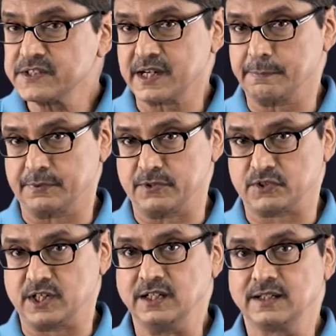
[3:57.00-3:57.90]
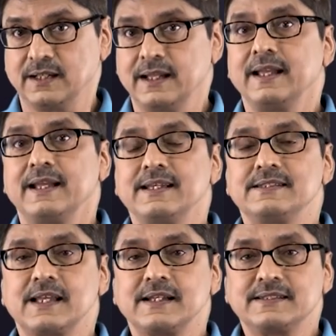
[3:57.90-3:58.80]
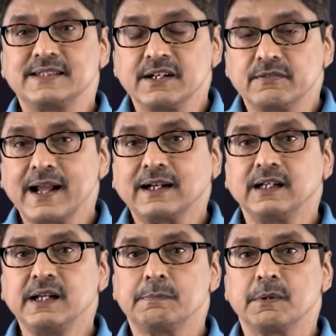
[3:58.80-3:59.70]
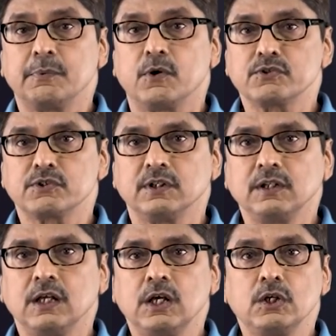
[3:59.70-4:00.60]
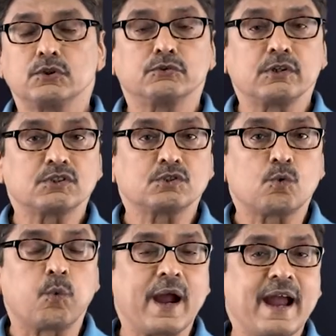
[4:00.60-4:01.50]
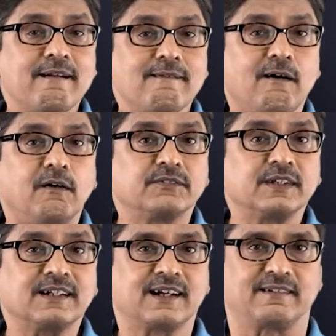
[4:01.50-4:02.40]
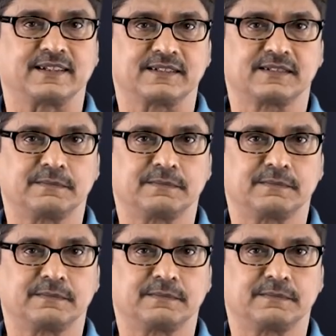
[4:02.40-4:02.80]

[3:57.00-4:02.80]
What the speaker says: temperature is directly proportional to the square of the current.